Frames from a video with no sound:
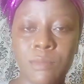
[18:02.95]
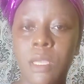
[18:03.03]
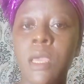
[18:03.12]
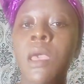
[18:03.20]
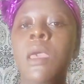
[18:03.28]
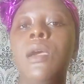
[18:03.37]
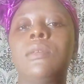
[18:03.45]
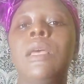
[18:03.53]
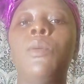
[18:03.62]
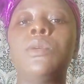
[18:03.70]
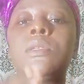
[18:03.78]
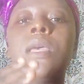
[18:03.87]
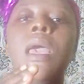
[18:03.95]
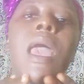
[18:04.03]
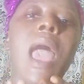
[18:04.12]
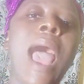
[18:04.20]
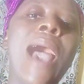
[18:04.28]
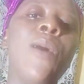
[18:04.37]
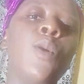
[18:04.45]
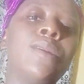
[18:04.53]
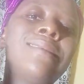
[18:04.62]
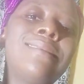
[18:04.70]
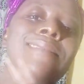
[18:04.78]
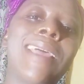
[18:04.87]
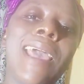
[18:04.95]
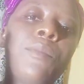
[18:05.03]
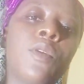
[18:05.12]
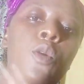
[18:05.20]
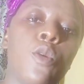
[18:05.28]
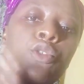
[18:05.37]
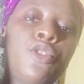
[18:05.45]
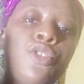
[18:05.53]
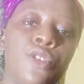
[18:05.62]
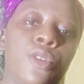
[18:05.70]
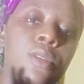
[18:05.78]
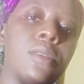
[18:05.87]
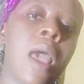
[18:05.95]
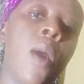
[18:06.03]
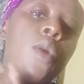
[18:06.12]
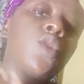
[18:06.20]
me, because I was time conscious. I was